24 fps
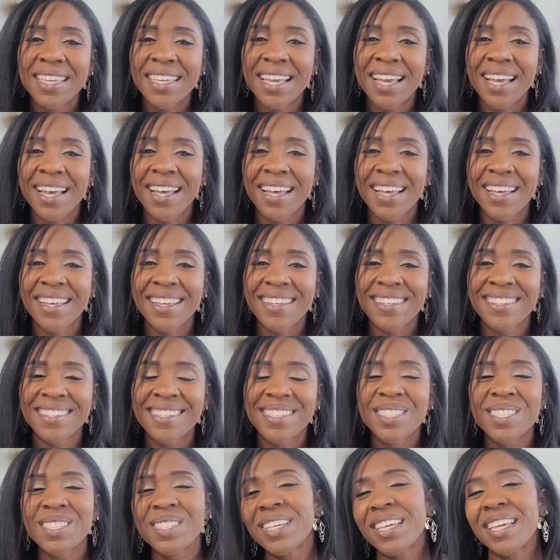
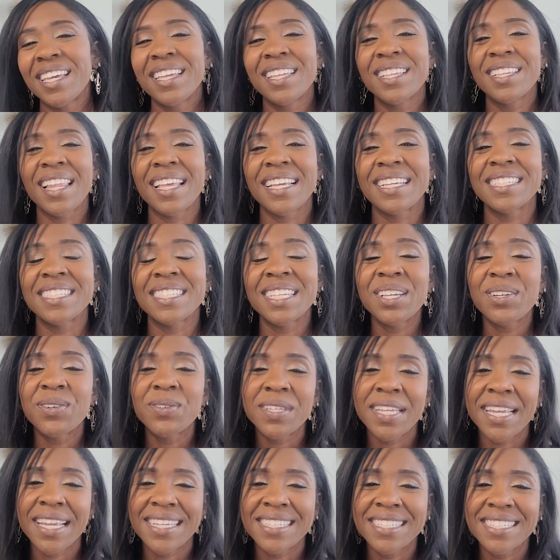like single
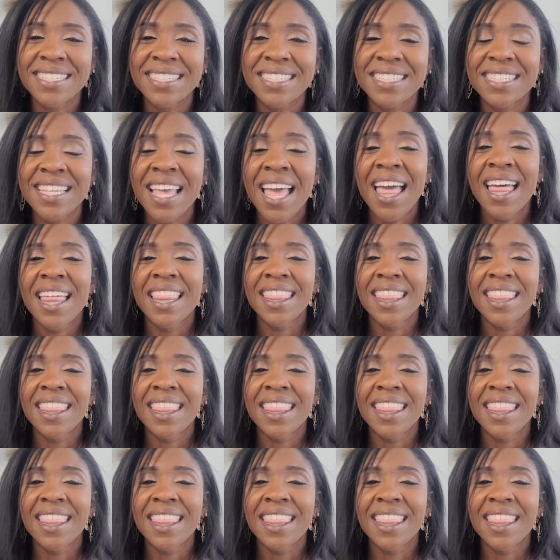dances?